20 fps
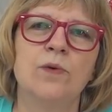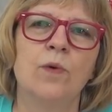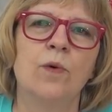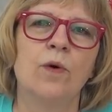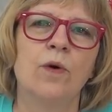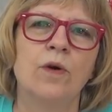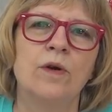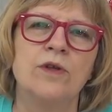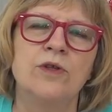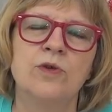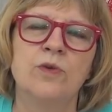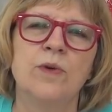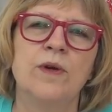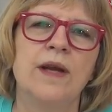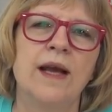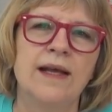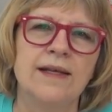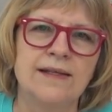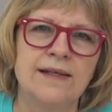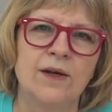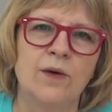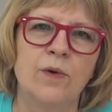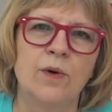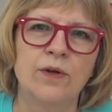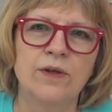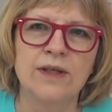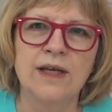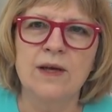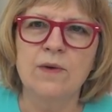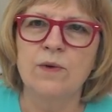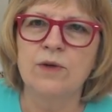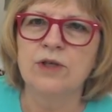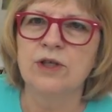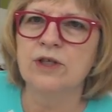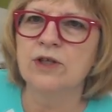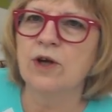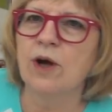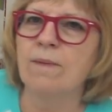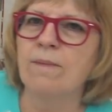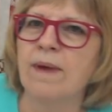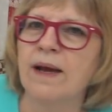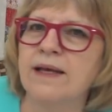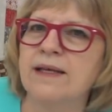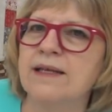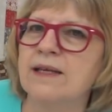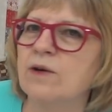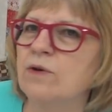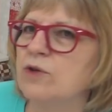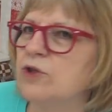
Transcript: or do it as the quilting, which is on my Dear